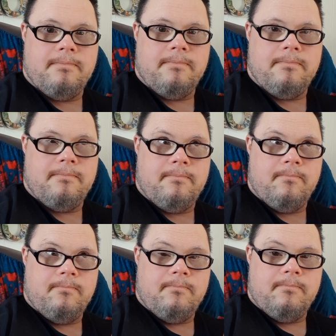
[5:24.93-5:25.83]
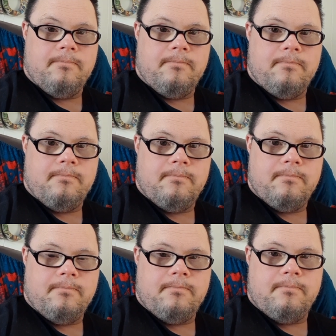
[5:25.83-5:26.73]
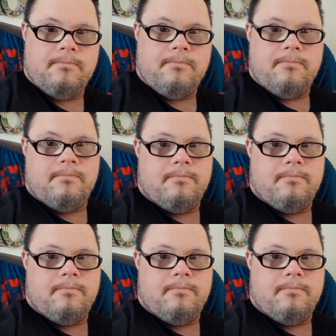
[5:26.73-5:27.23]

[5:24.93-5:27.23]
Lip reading: No one is speaking in this clip.